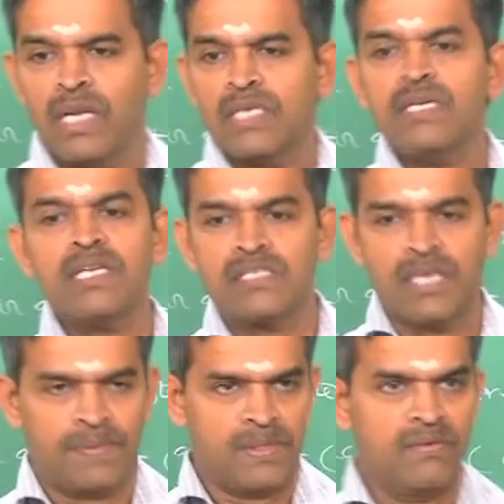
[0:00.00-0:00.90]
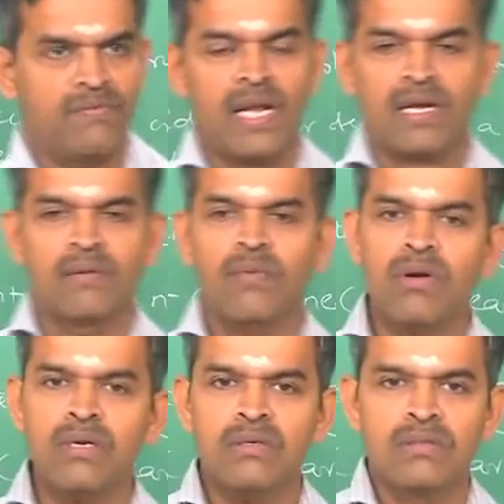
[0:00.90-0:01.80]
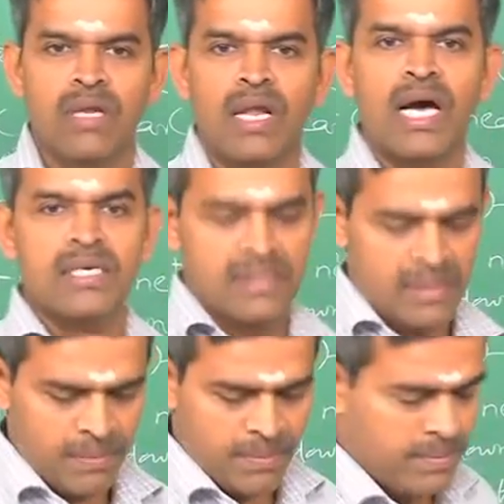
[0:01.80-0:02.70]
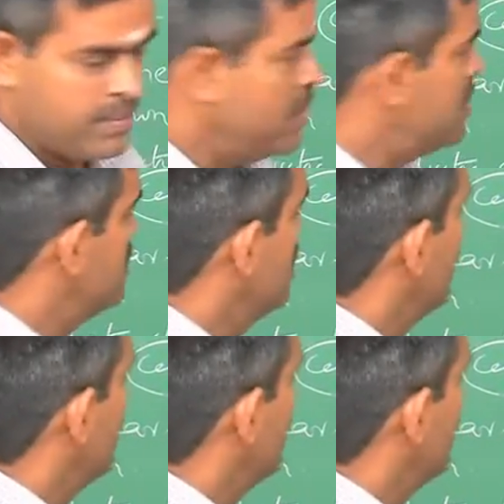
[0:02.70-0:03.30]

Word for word: there are 6 steps in Frank and Morgan. The last step is